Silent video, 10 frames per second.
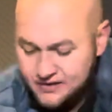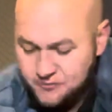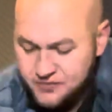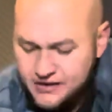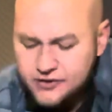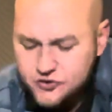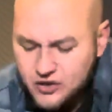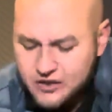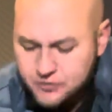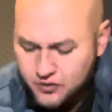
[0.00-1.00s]
Being
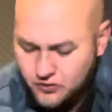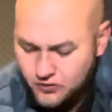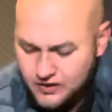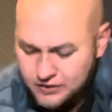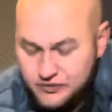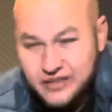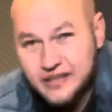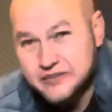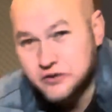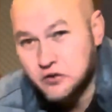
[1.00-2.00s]
tripole, I would think
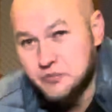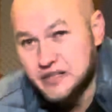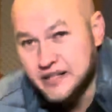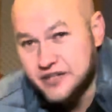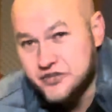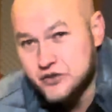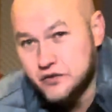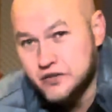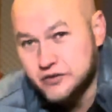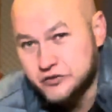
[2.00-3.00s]
it's a combination of
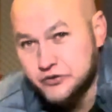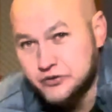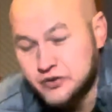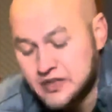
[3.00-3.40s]
the two.